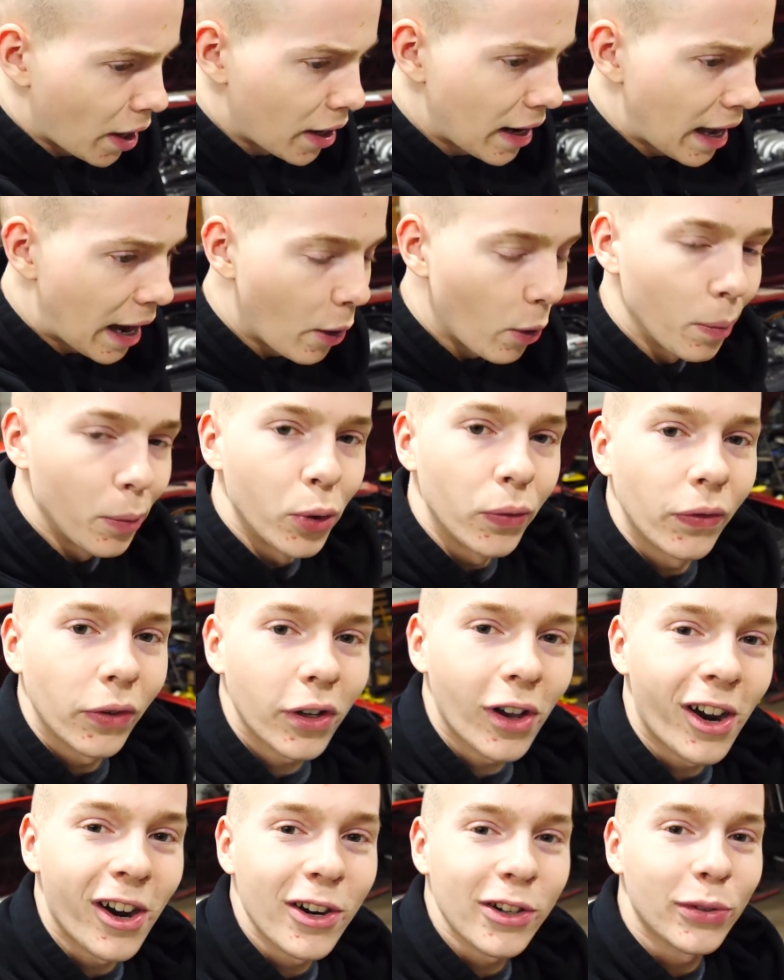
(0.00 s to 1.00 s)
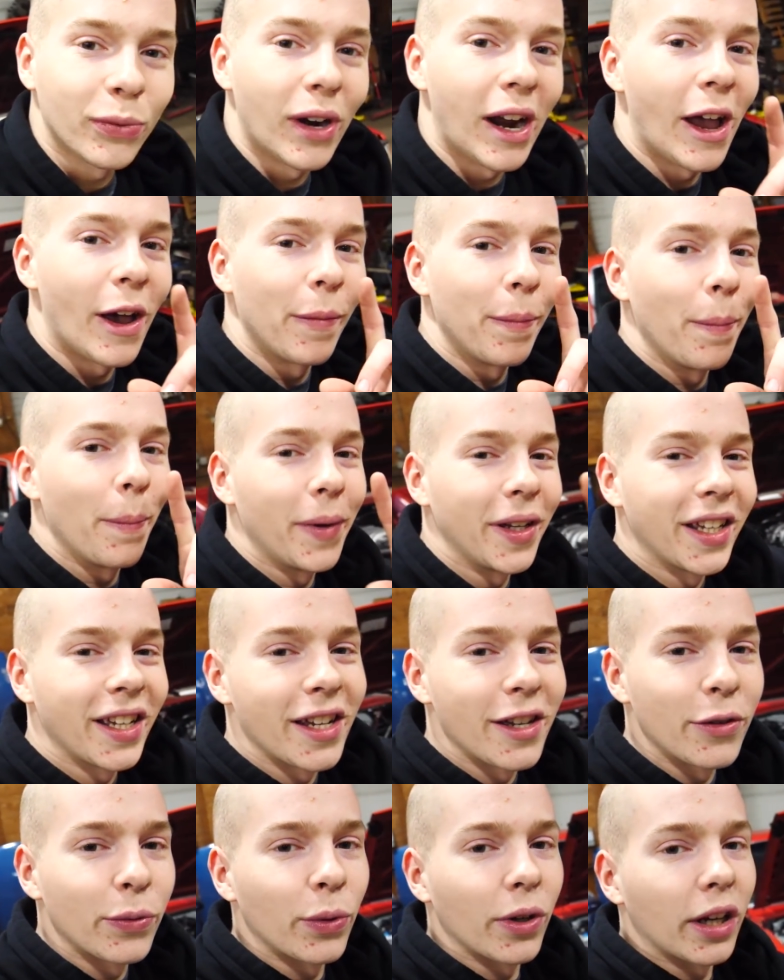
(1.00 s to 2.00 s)
Right now we're moving cars around
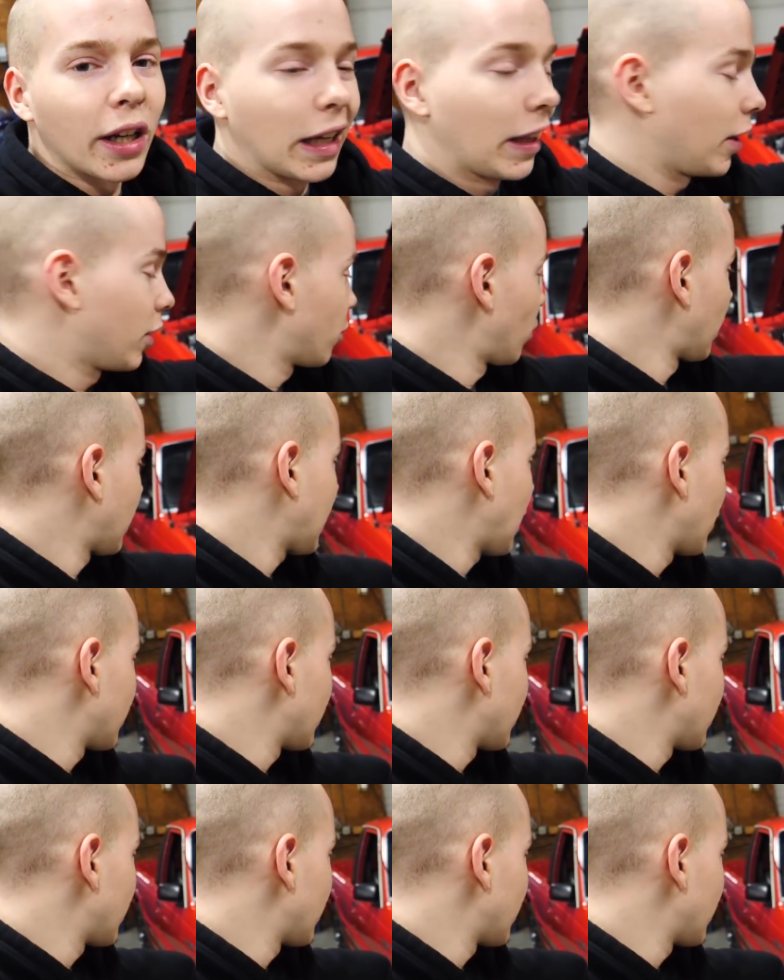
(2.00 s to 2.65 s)
because we're gonna get the truck